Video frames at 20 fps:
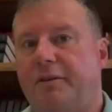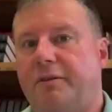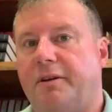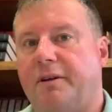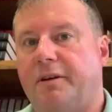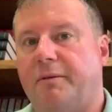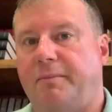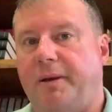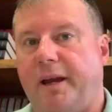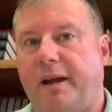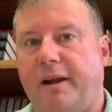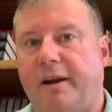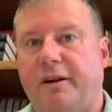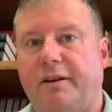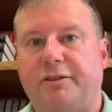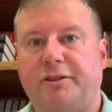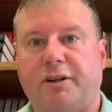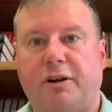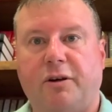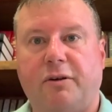can
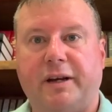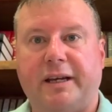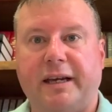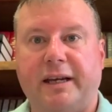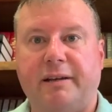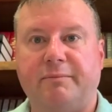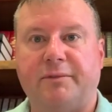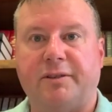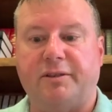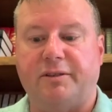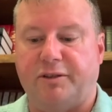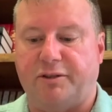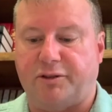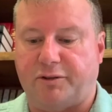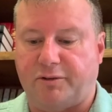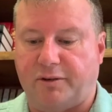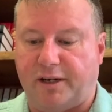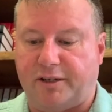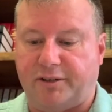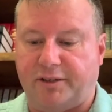compare Jehoiakim's
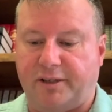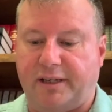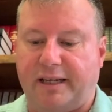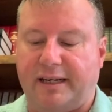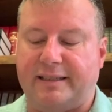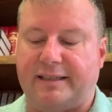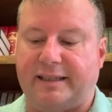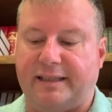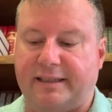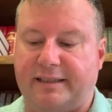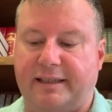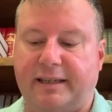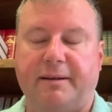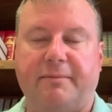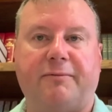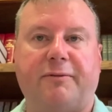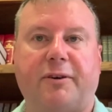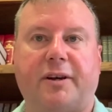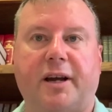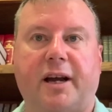destruction and his
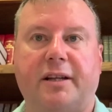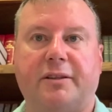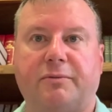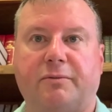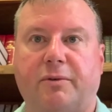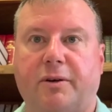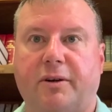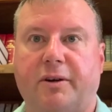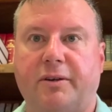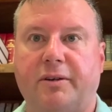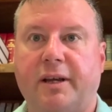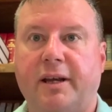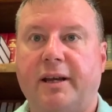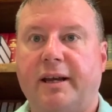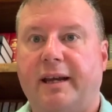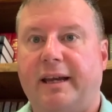contempt for God's word